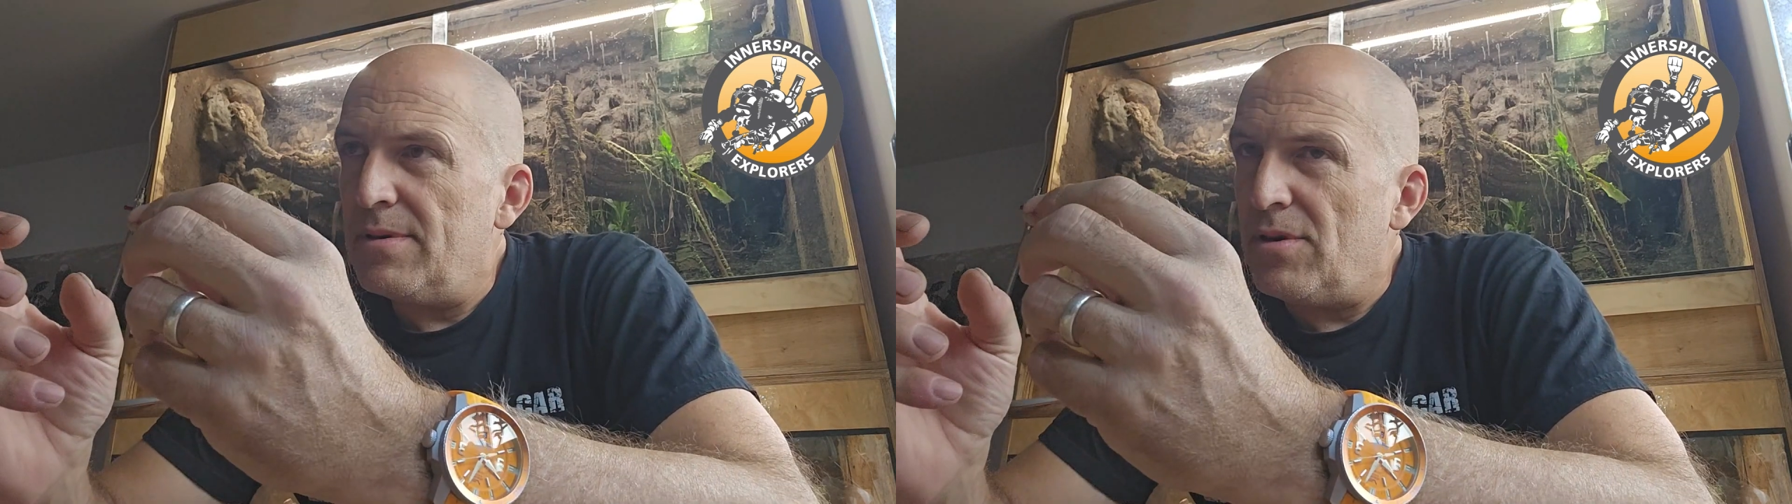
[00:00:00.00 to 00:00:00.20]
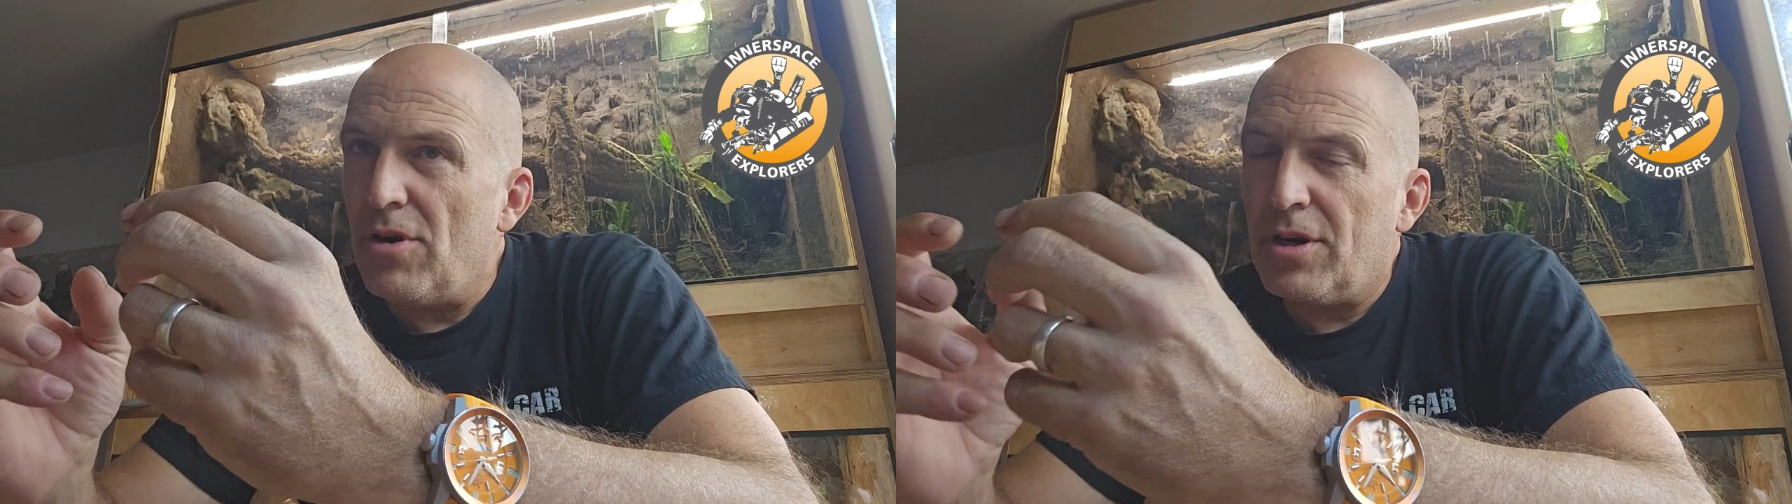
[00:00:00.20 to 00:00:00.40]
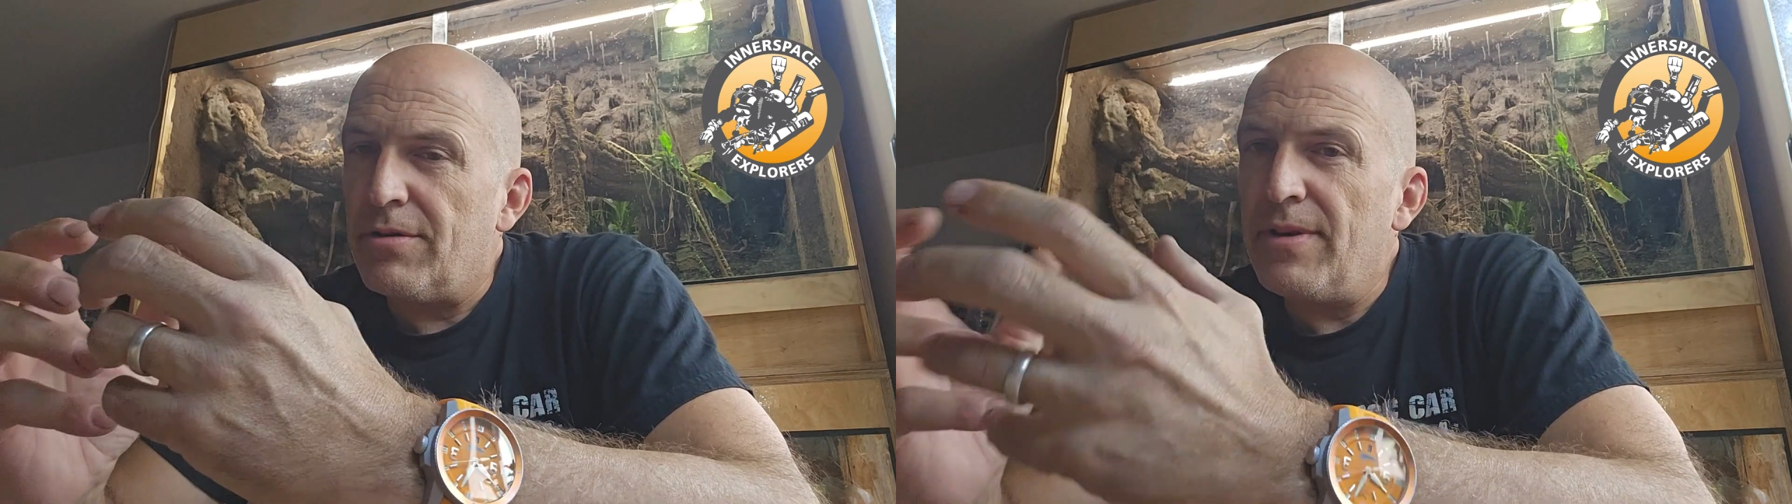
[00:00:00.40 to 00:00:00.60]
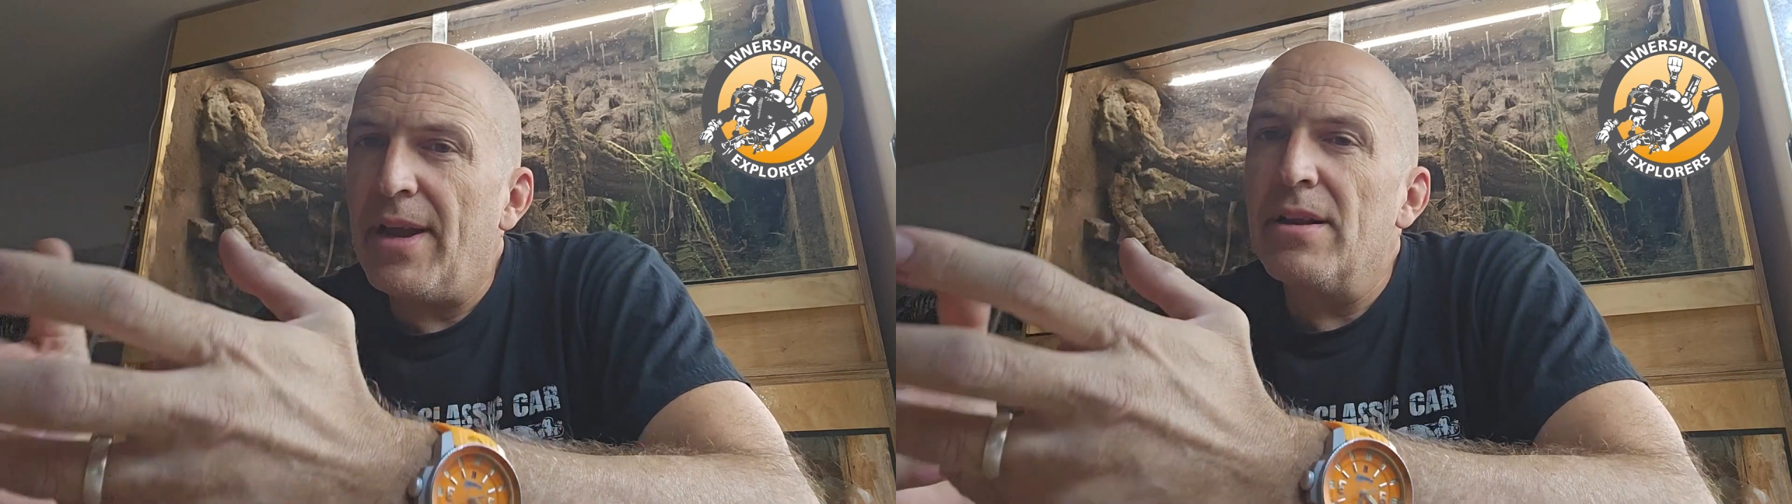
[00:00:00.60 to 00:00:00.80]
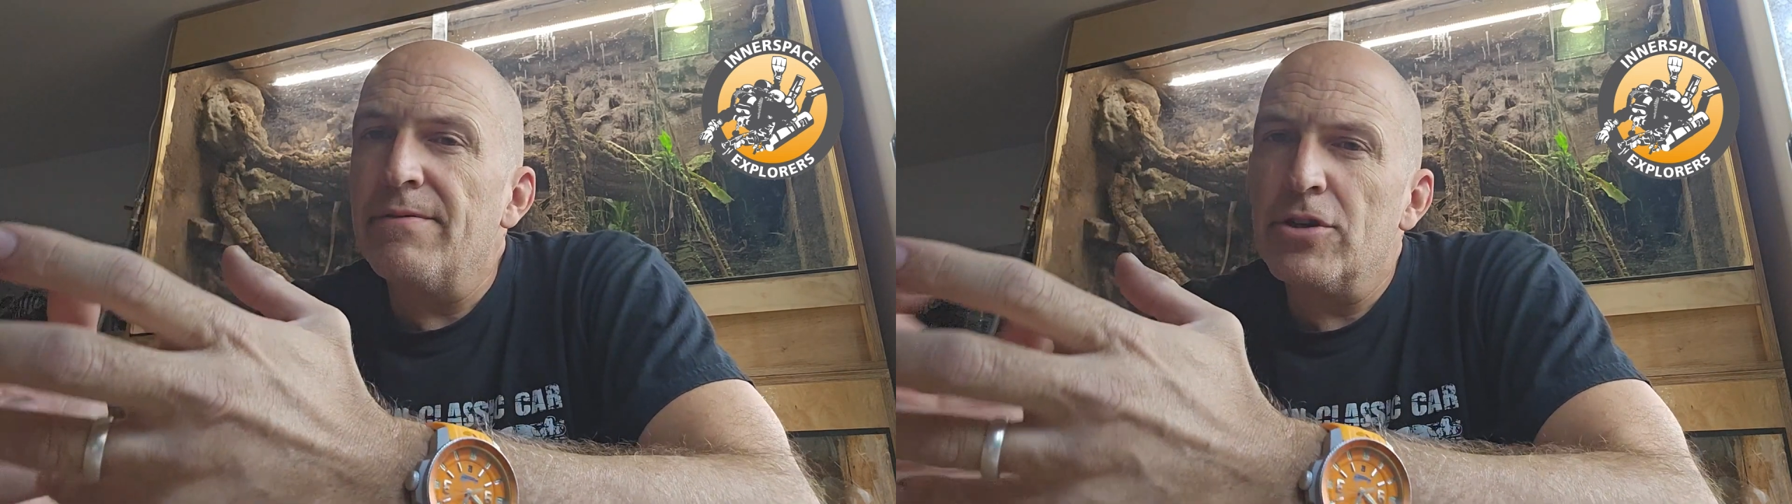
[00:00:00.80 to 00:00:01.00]
or
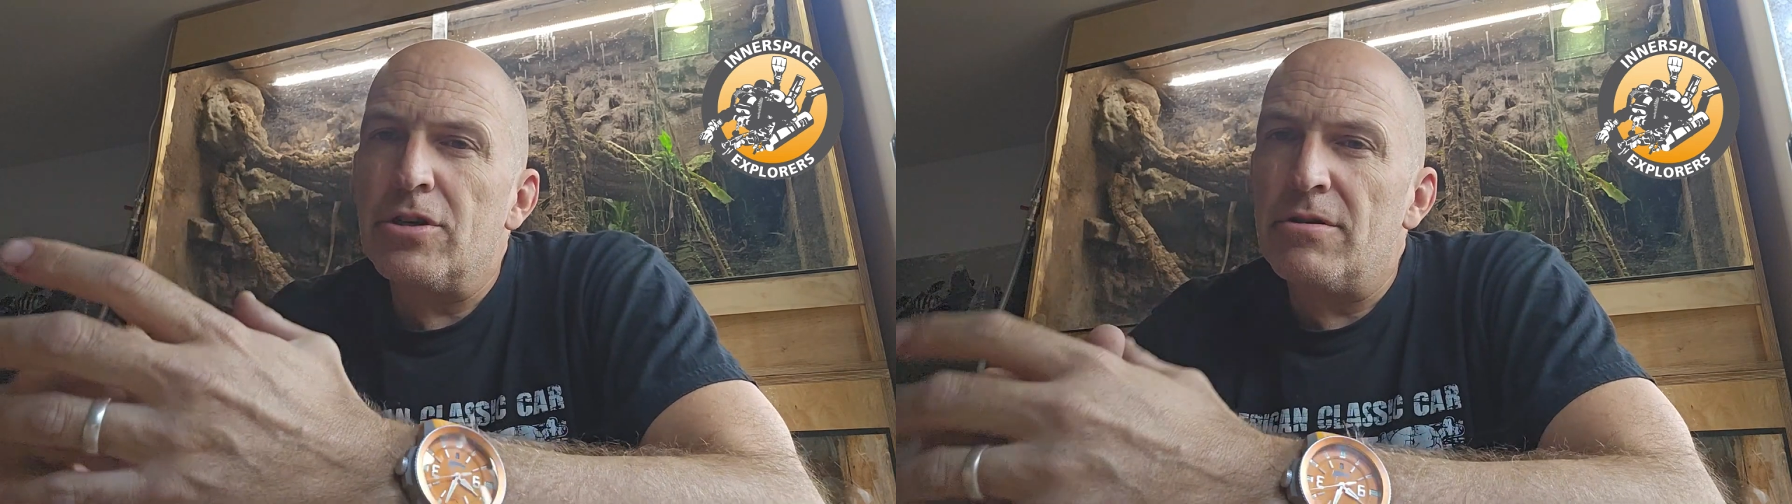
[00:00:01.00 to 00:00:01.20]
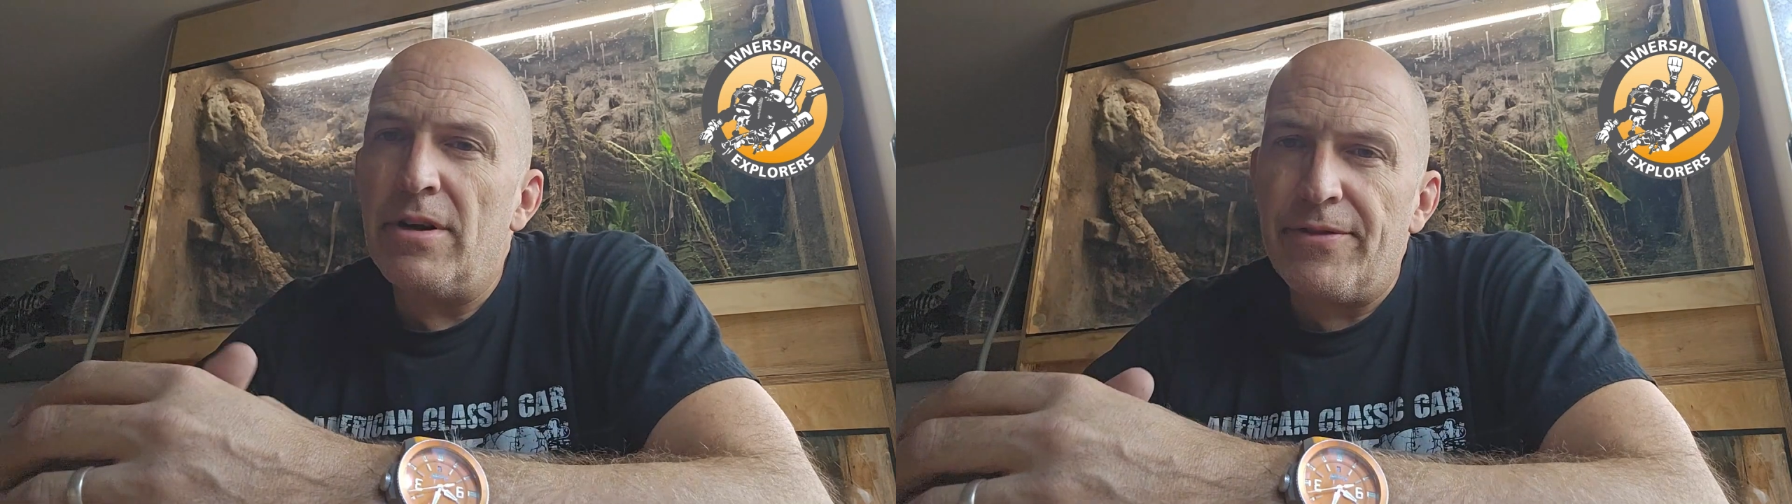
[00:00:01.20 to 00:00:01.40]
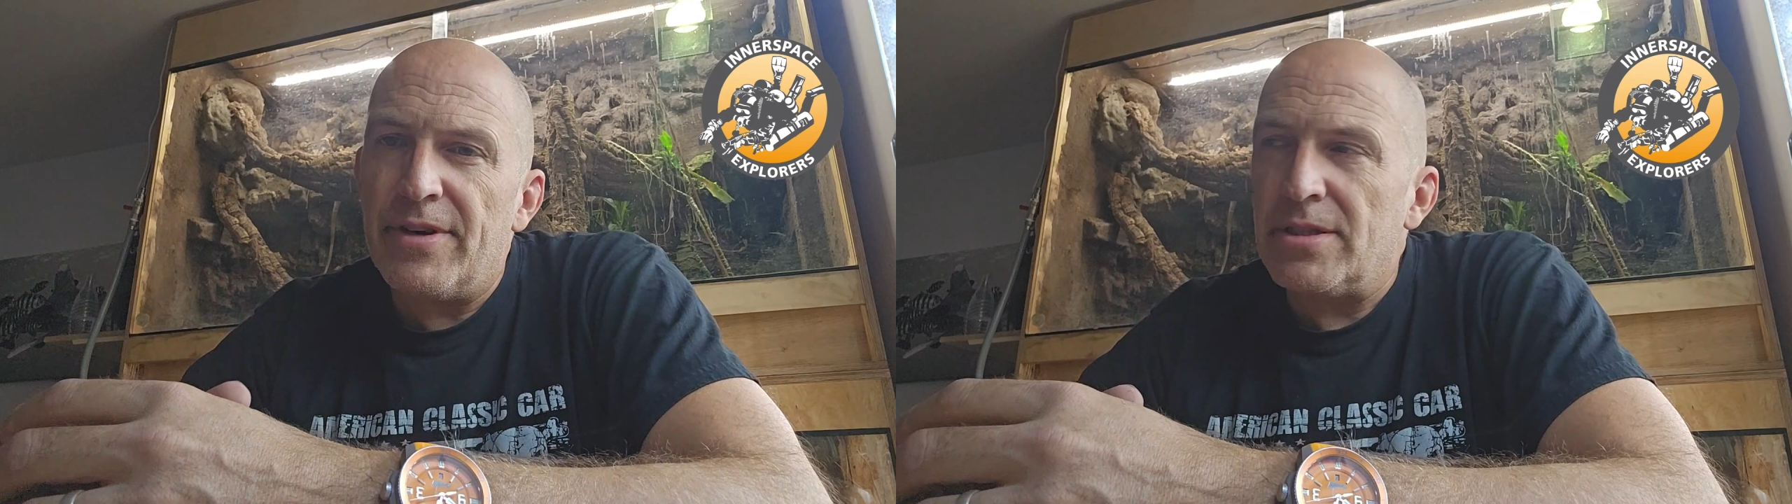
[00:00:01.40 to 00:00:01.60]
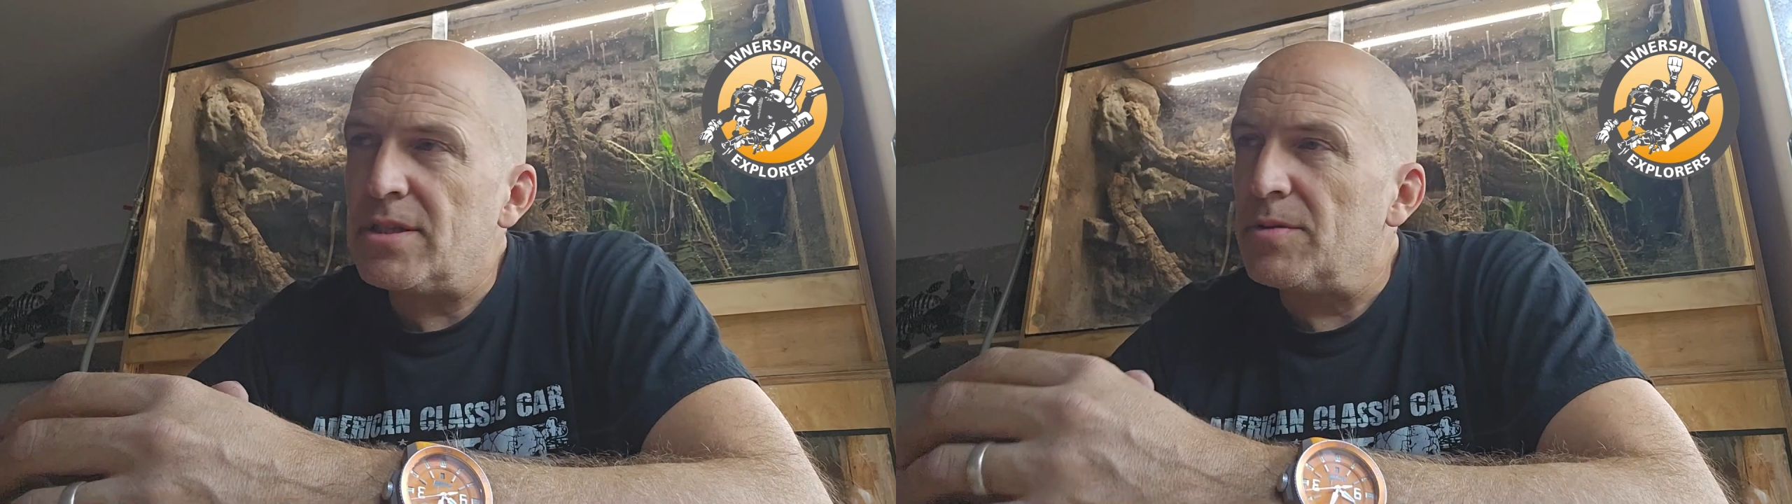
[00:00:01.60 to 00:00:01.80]
create a visual reference.